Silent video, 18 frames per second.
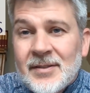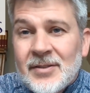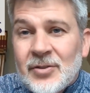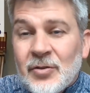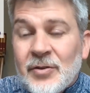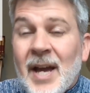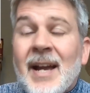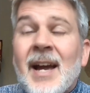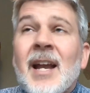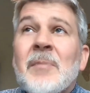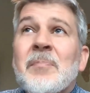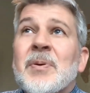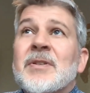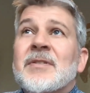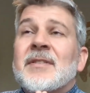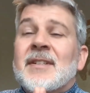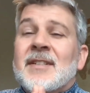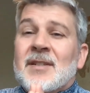So that kind of
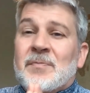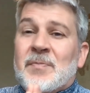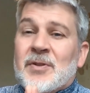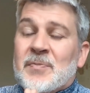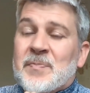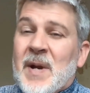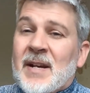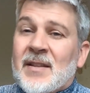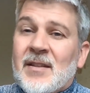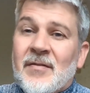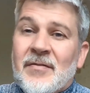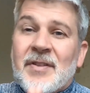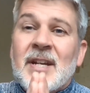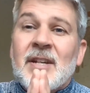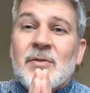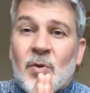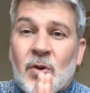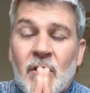puts things in perspective.
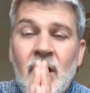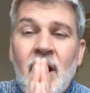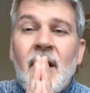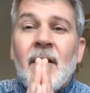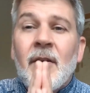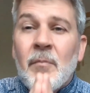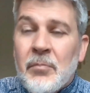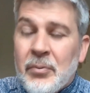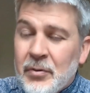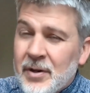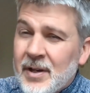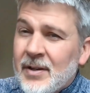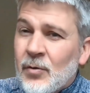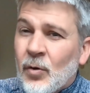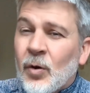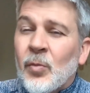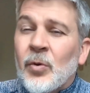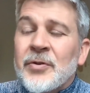Things were pretty
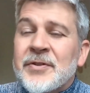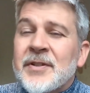normal.